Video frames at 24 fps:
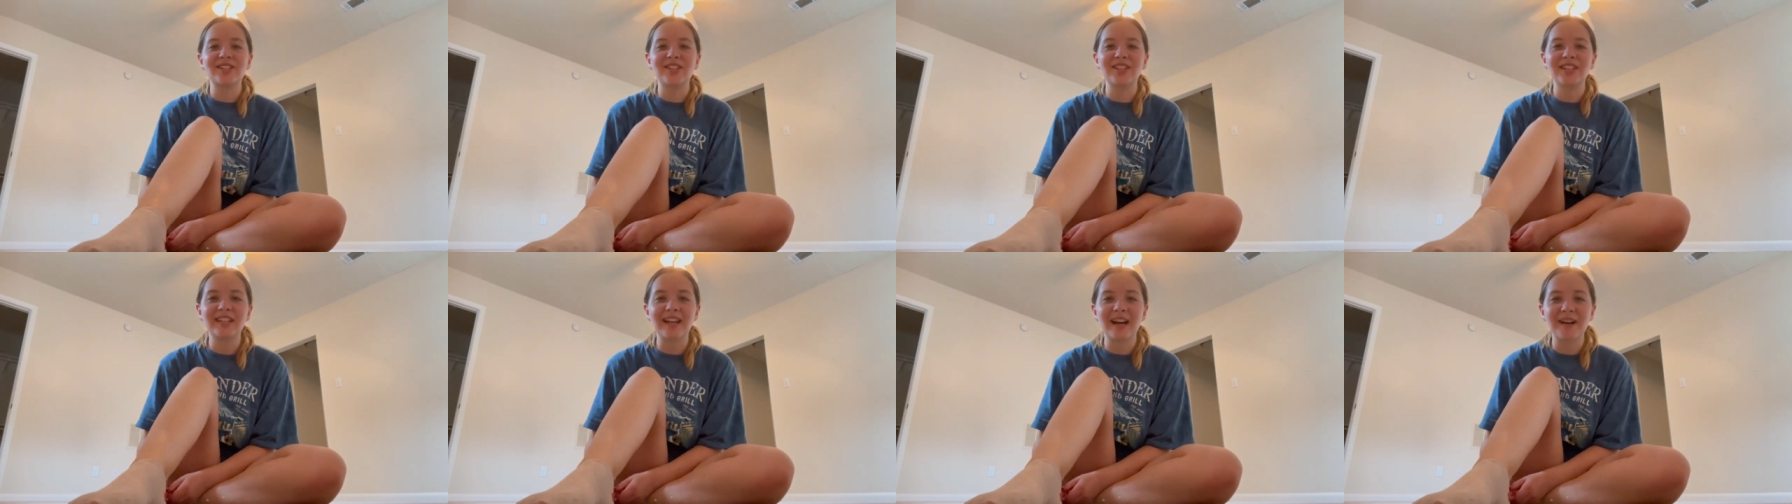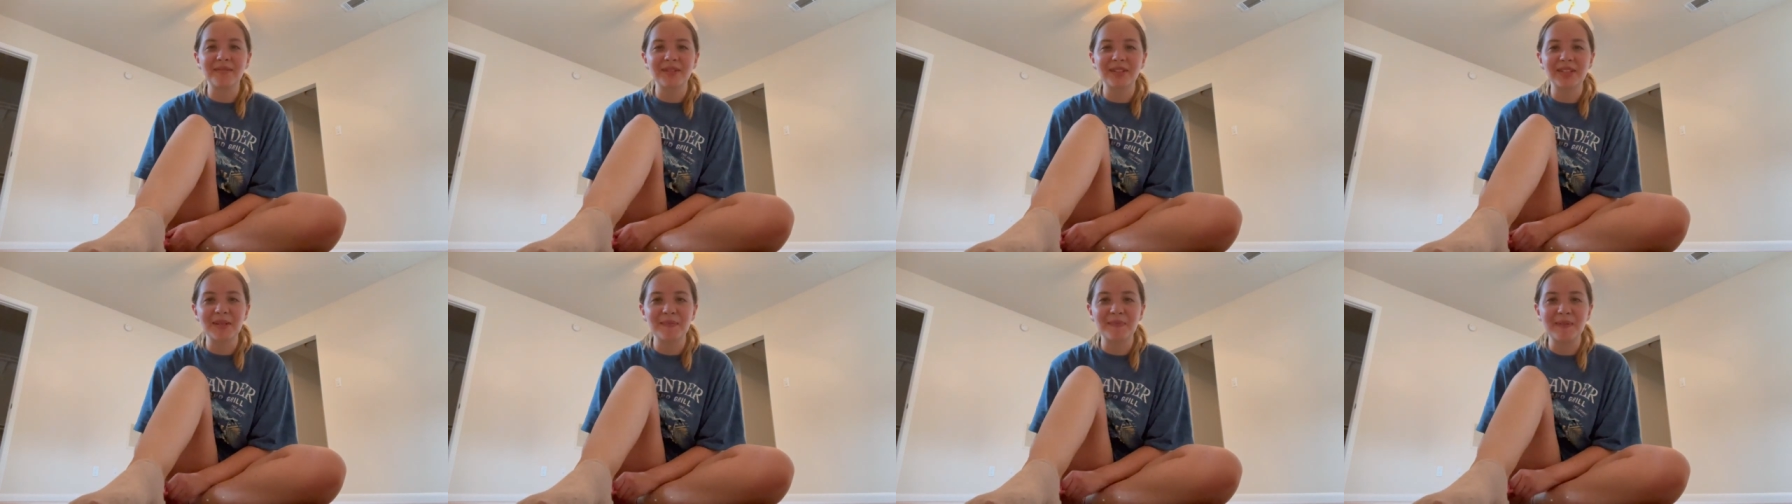she got
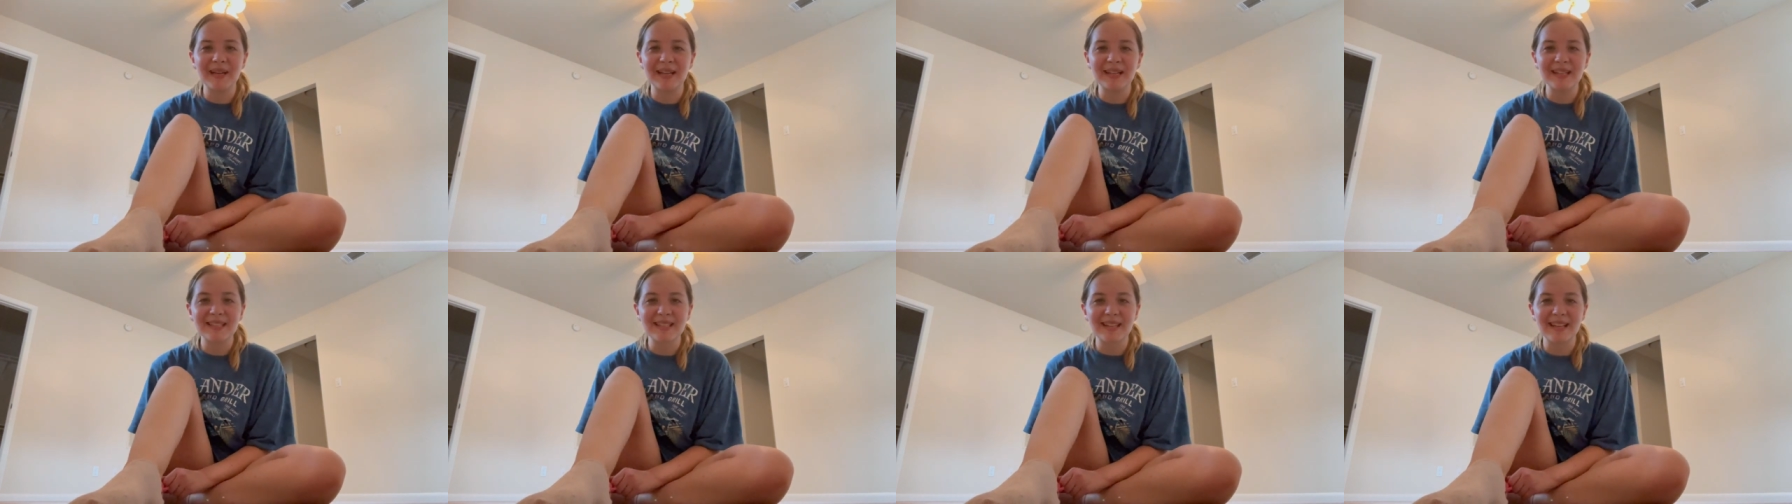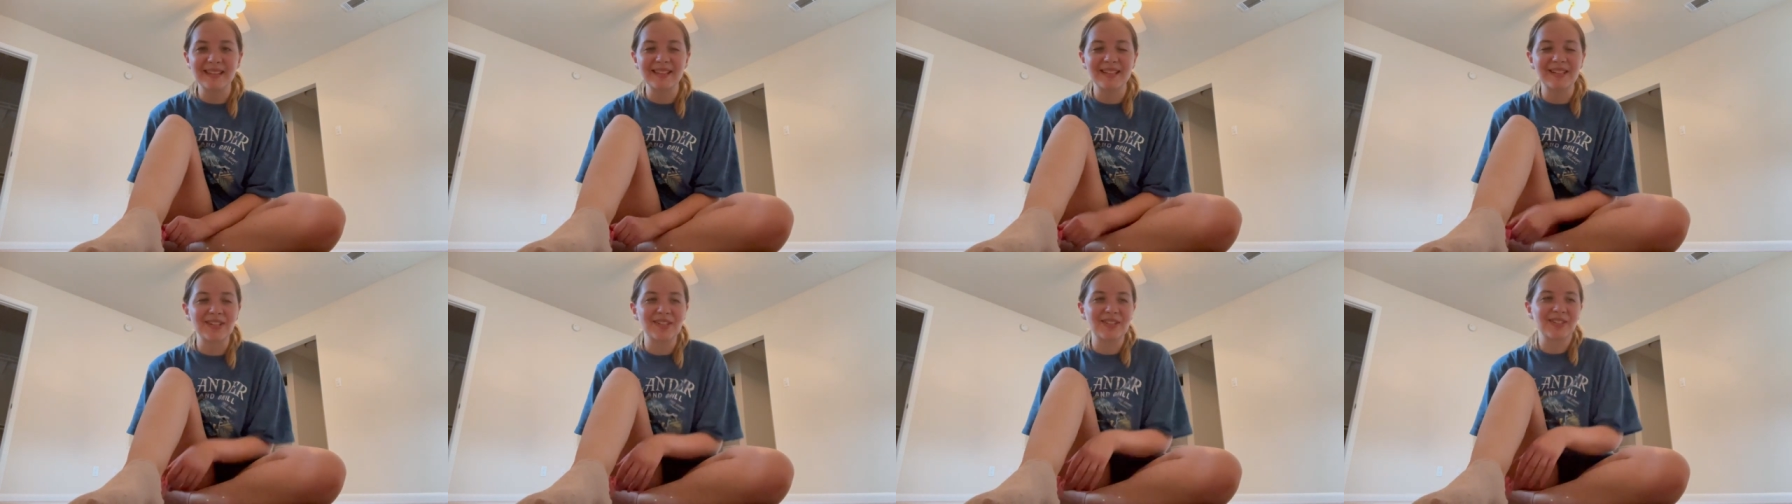really pissed
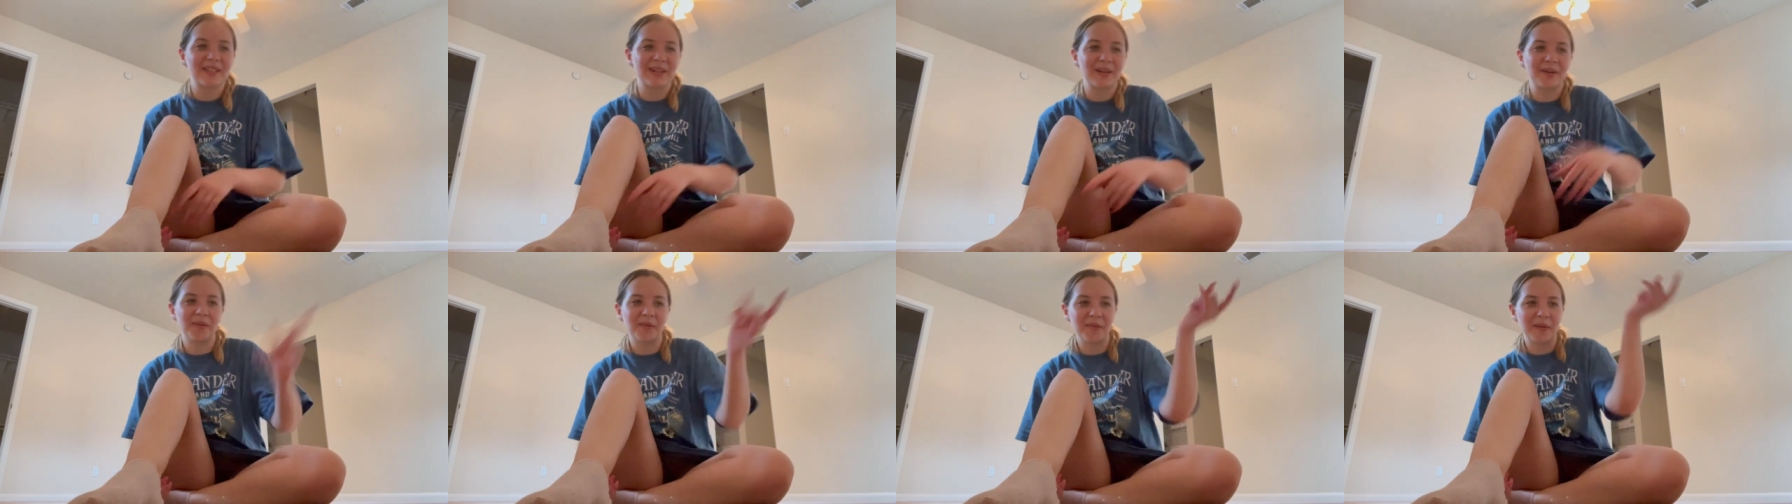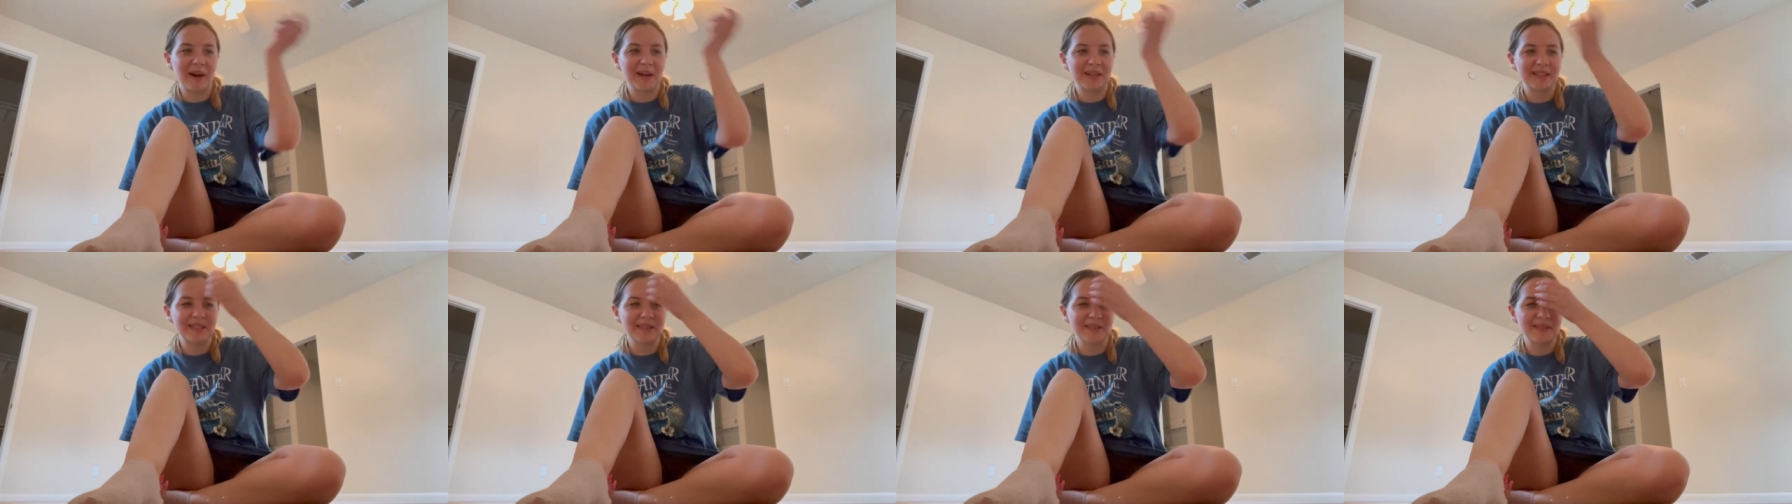and then just like
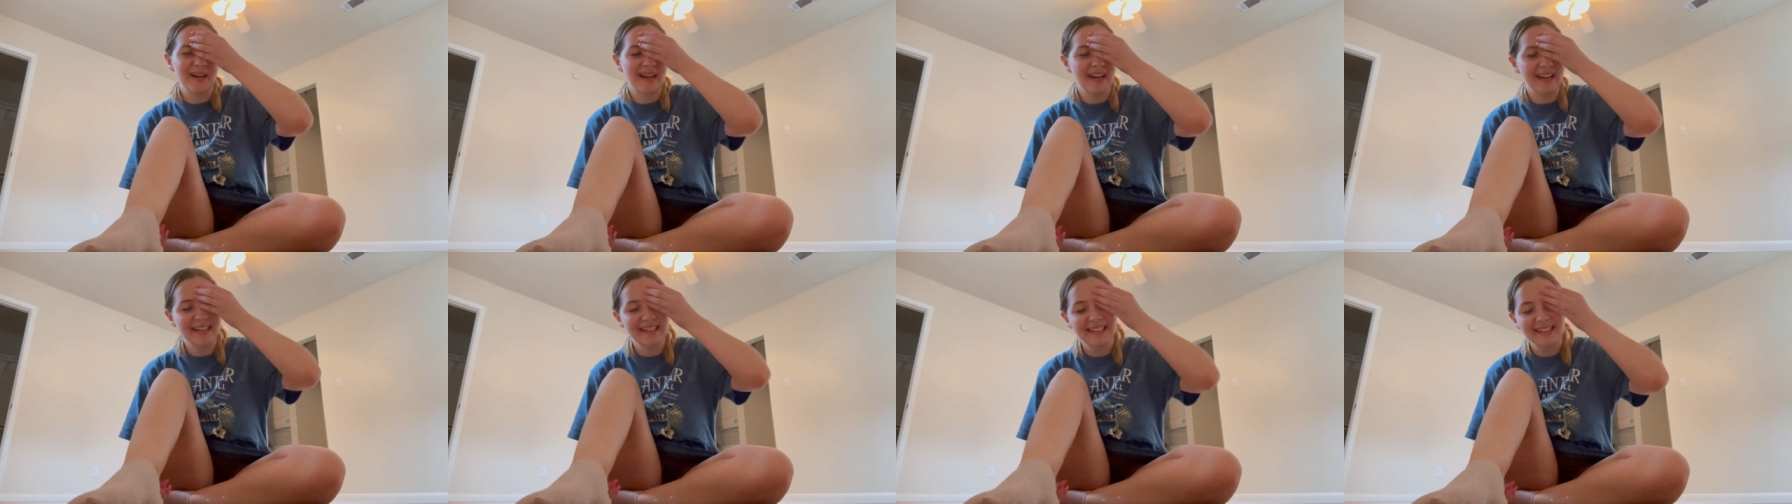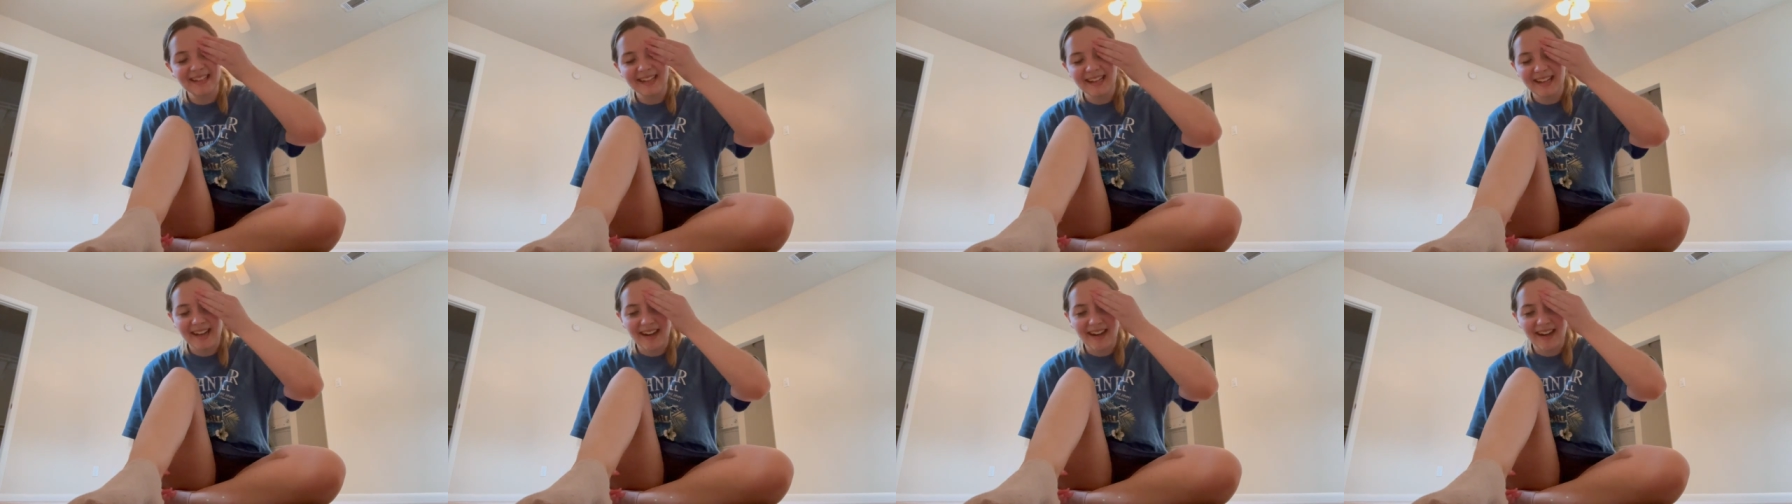walked away.